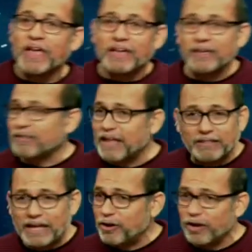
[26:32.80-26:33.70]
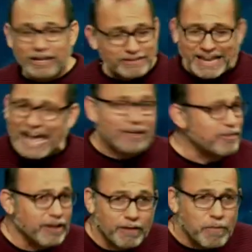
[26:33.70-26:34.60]
They, they couldn't text
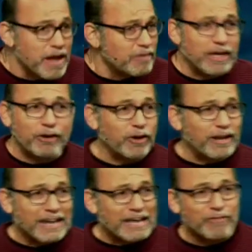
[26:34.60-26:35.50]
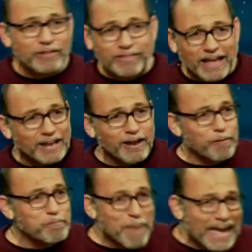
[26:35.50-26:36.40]
him, they couldn't even send a
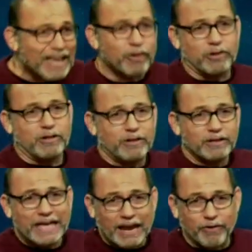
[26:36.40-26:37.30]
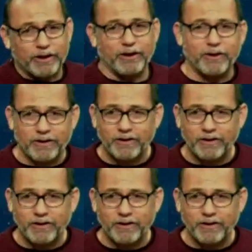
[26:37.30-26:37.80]
mail carrier.